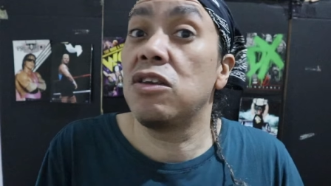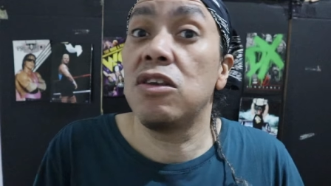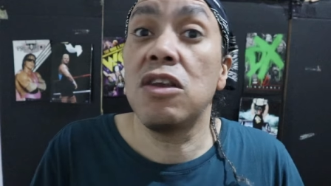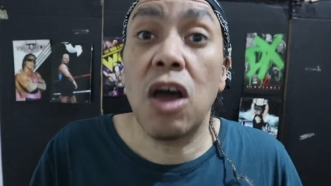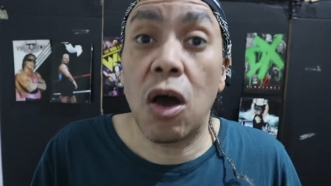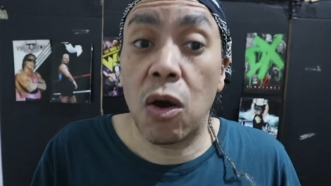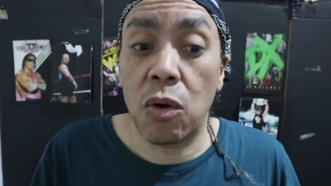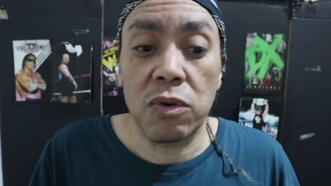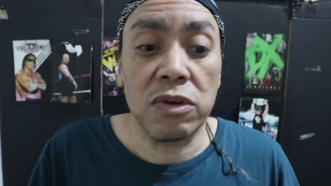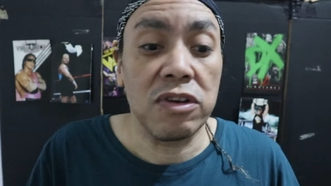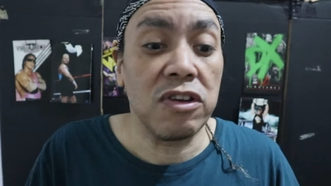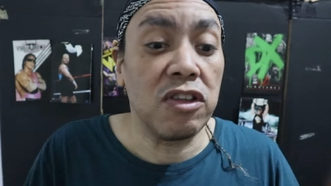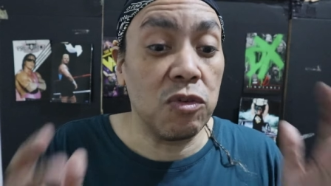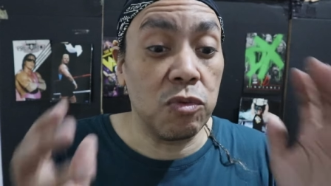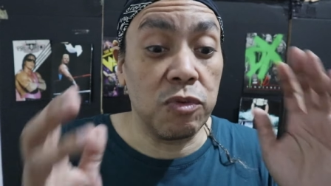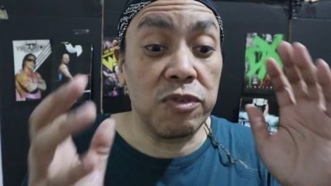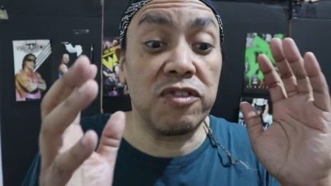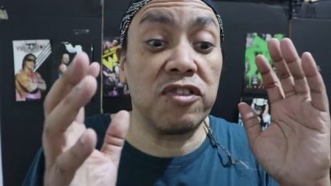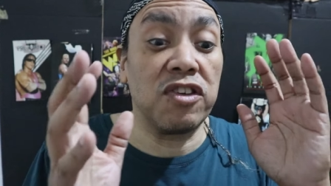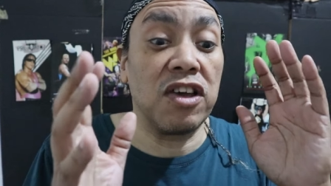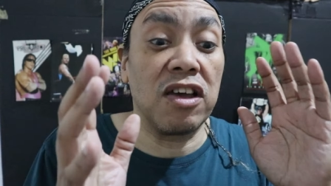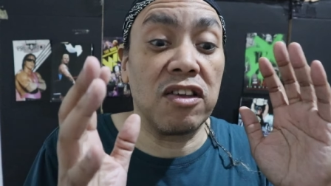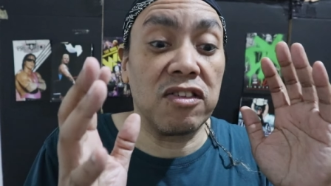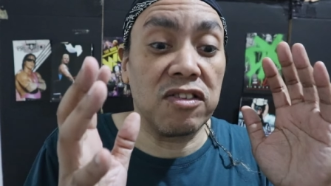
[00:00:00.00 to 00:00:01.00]
No, this
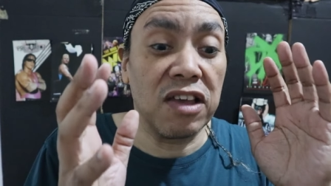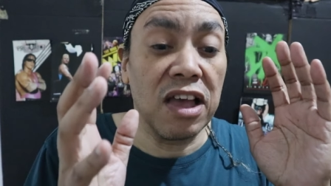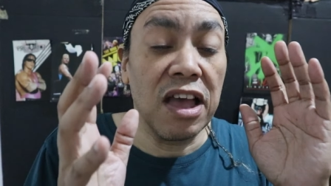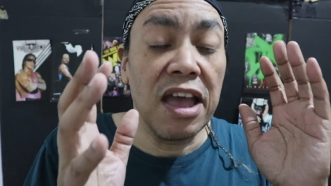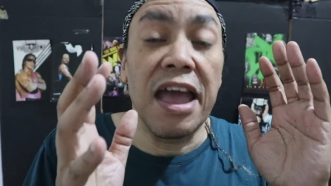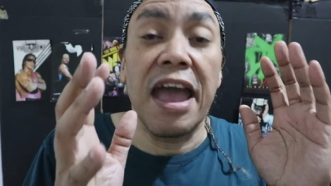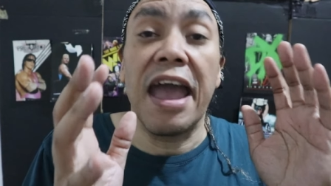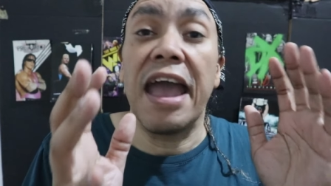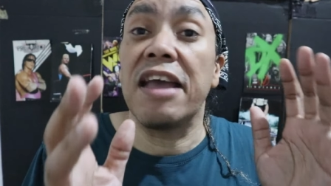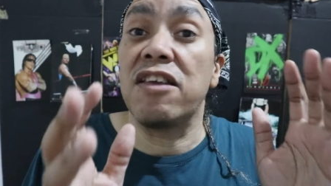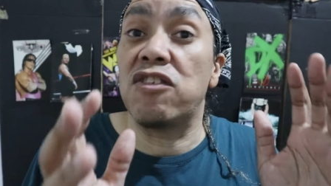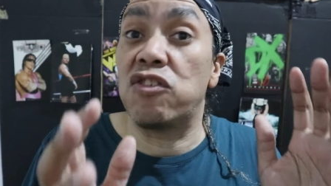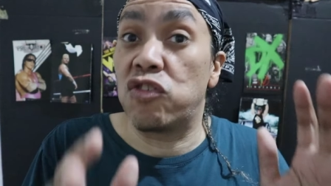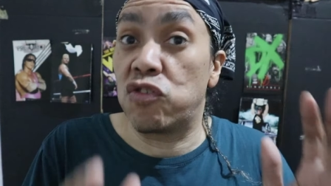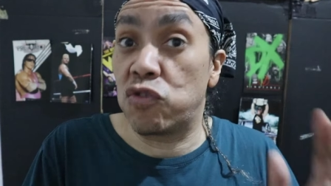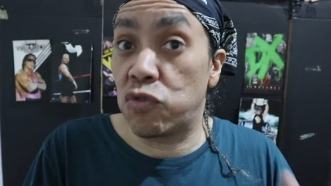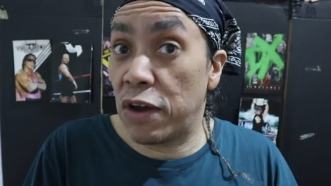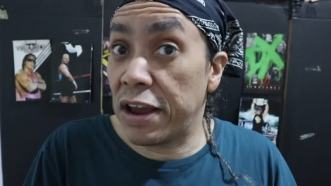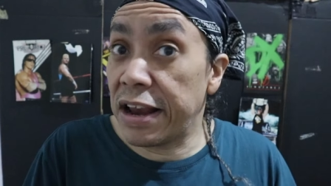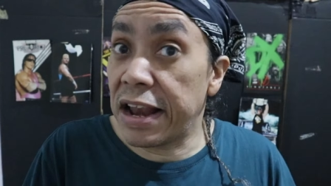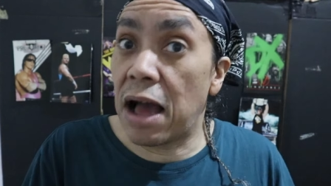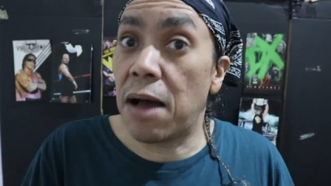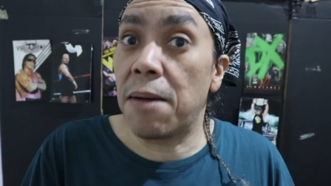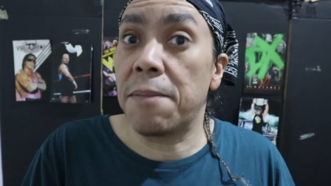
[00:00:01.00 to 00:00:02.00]
was just a
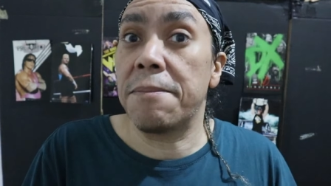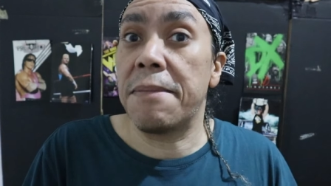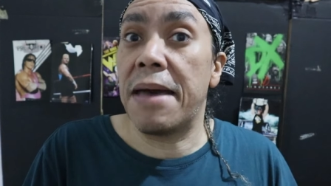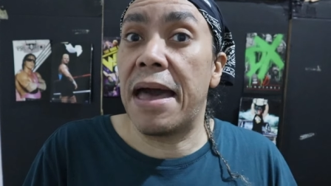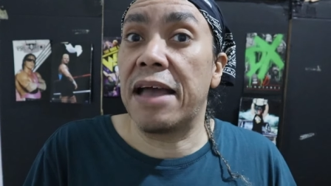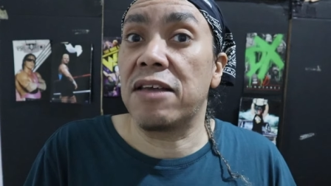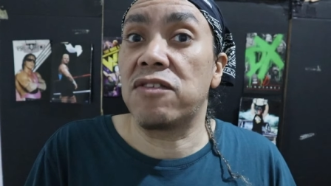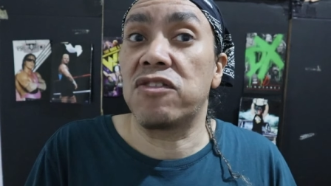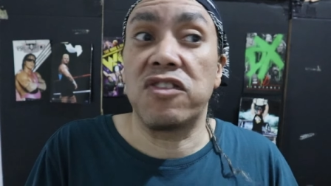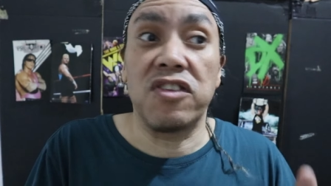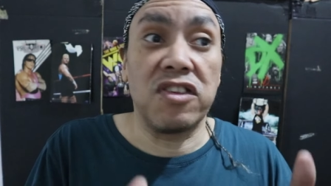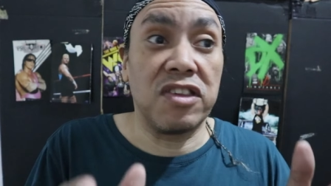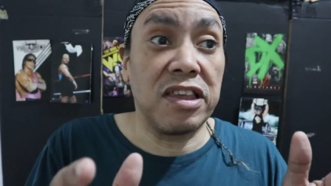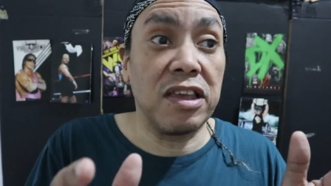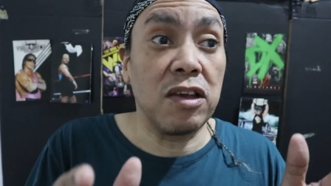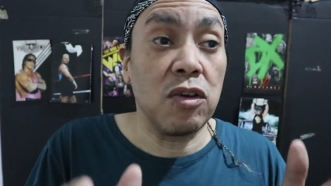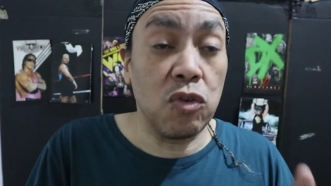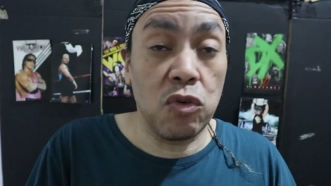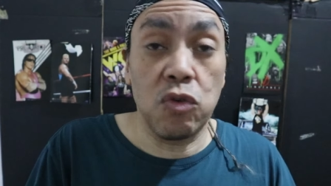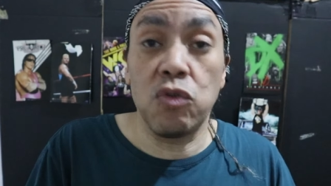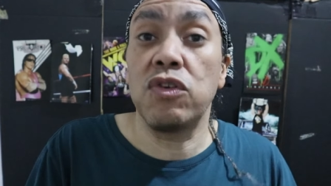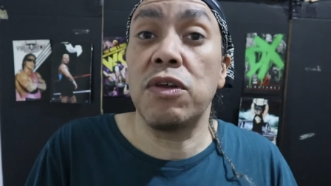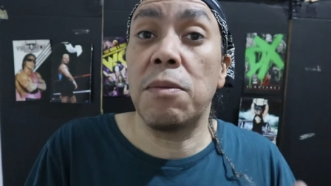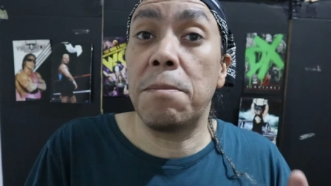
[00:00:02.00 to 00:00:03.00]
straight out match to see
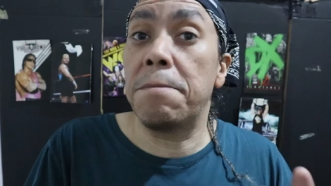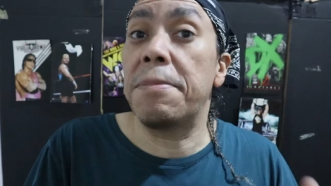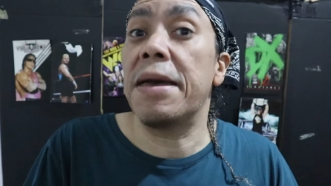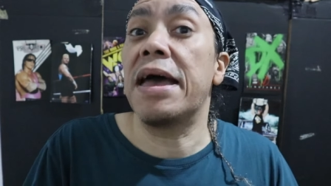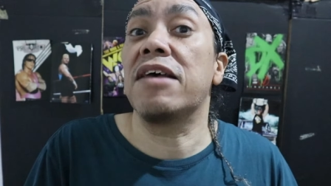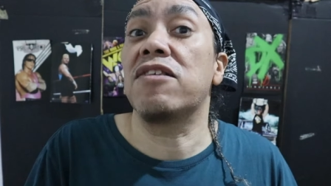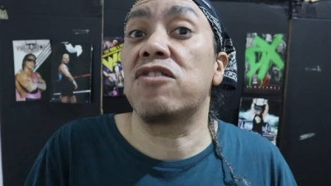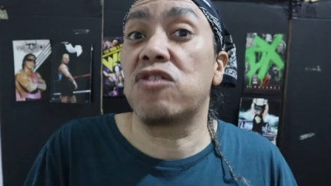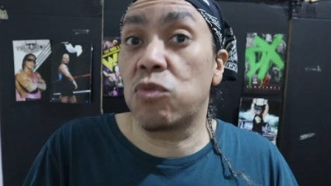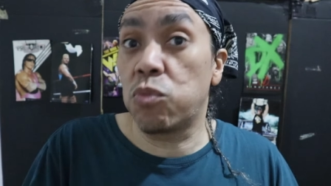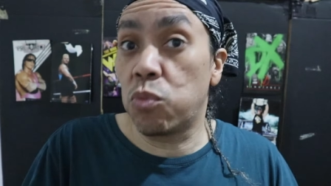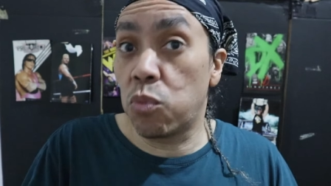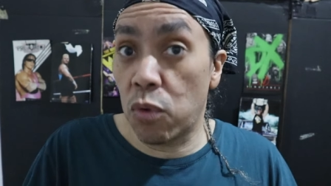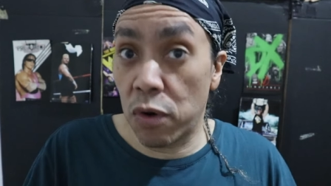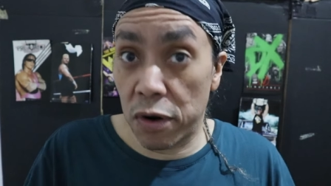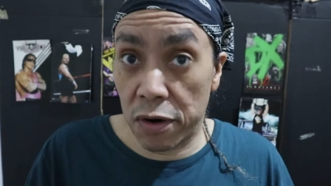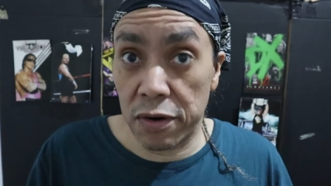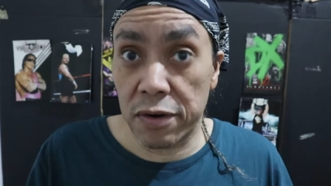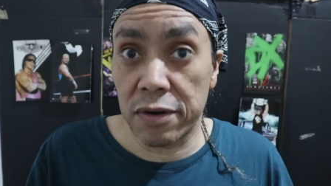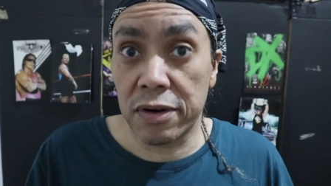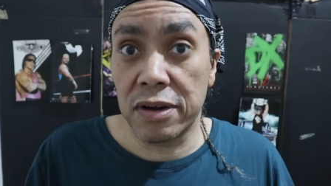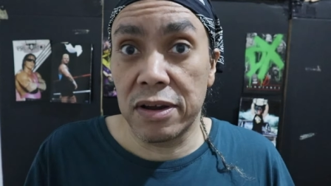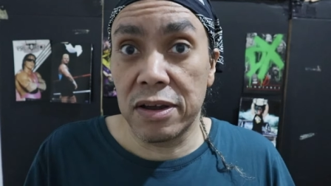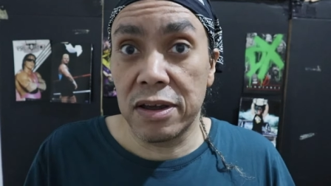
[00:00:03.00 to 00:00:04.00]
who the best
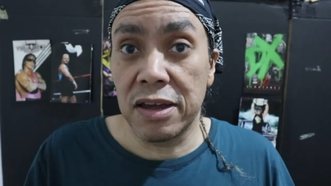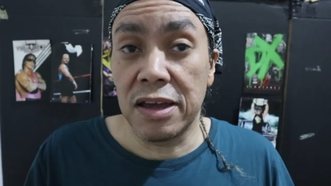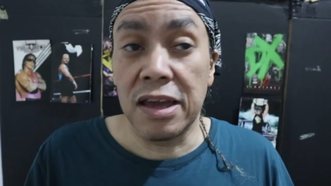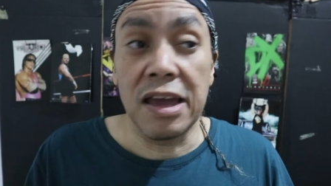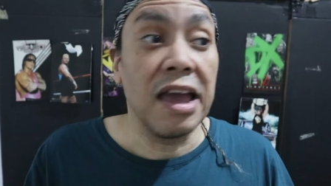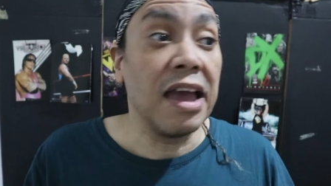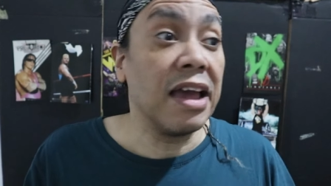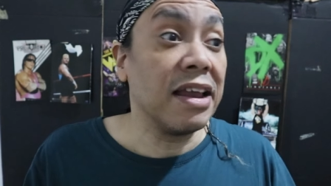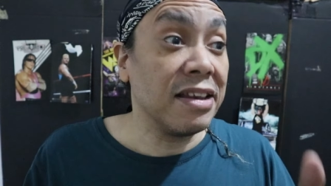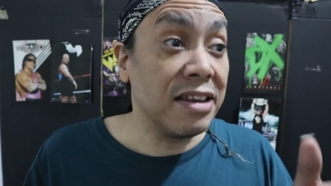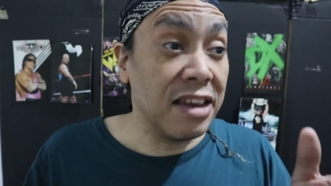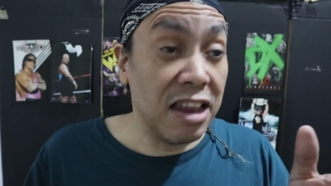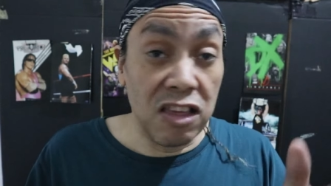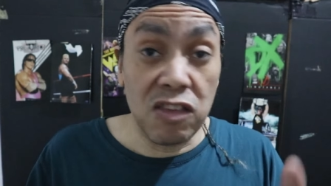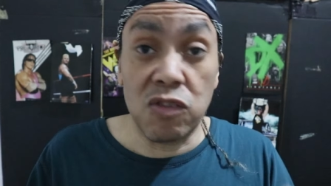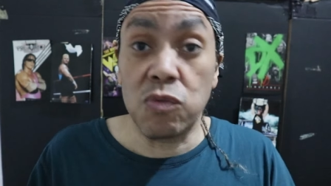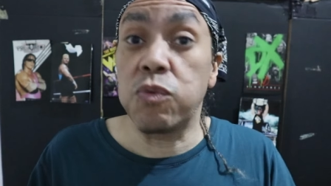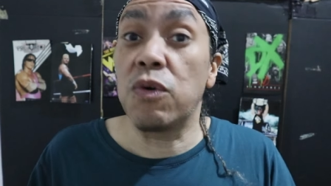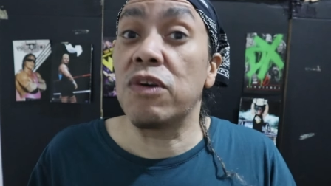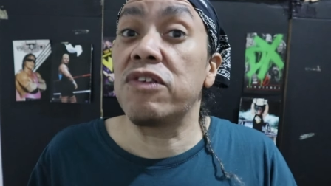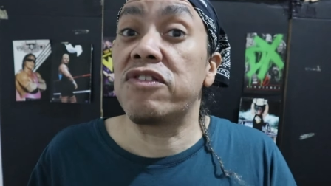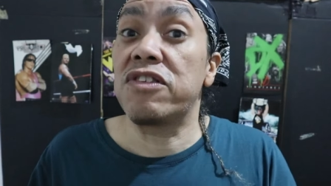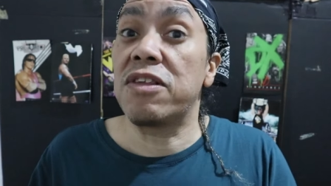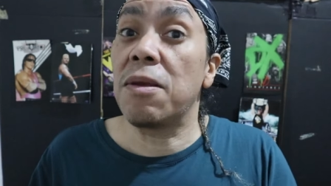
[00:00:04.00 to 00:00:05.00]
were.
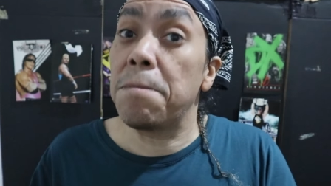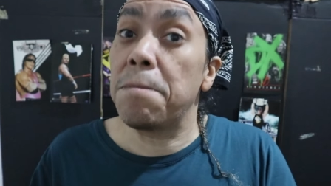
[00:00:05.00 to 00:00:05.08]
This was